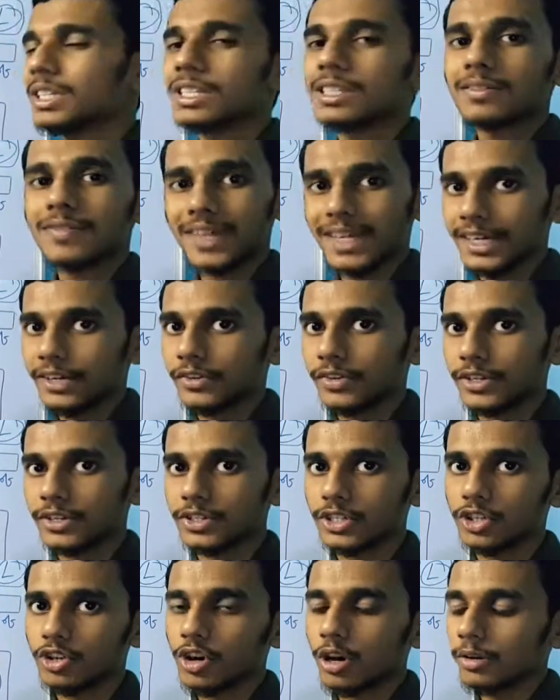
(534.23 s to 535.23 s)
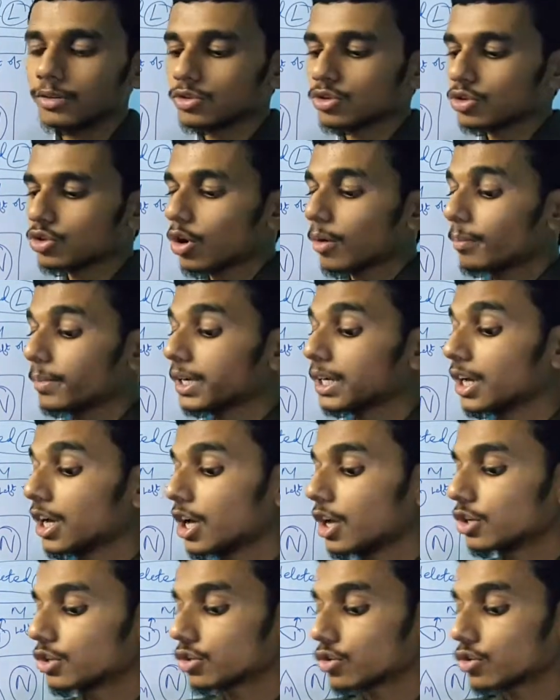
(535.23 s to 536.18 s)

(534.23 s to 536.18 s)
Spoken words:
This is very interesting topic.